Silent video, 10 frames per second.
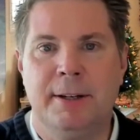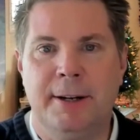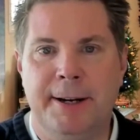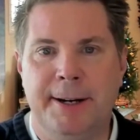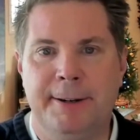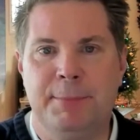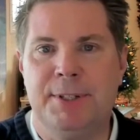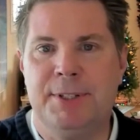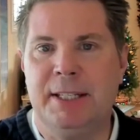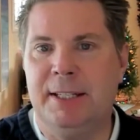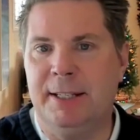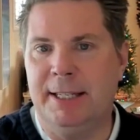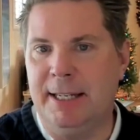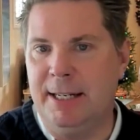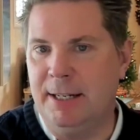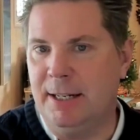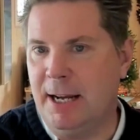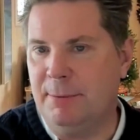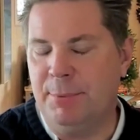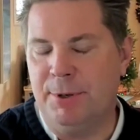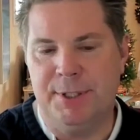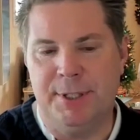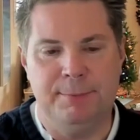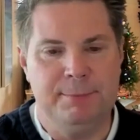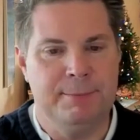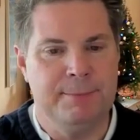because they needed a night person.